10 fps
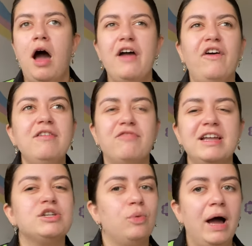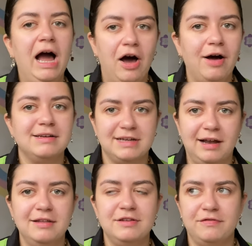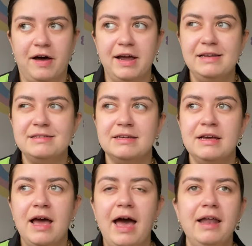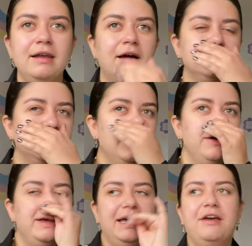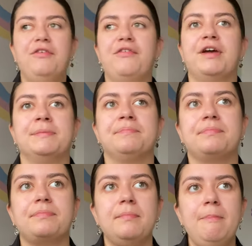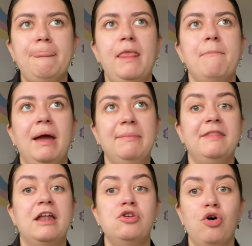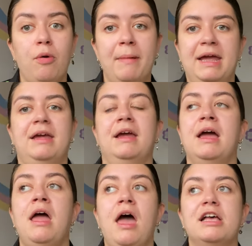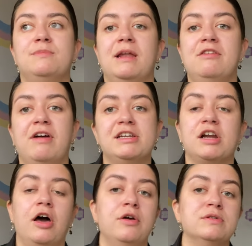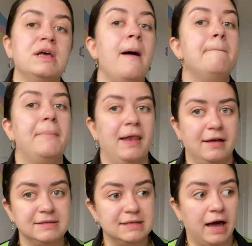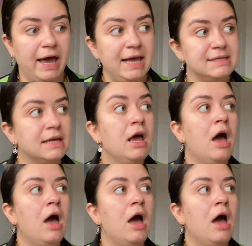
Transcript: I find red quite a hard colour to find. And I don't know if maybe they're not making as many red clothes plus size